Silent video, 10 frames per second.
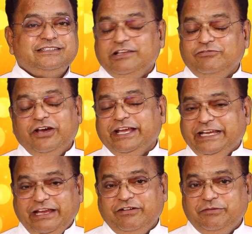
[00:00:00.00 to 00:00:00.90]
Therefore I
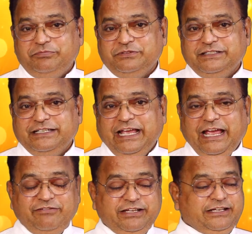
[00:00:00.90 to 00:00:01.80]
gave up
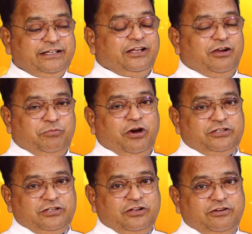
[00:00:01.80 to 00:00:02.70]
having a
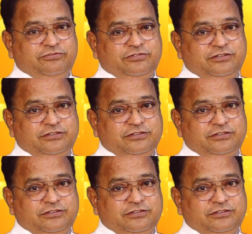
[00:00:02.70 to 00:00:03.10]
bottle of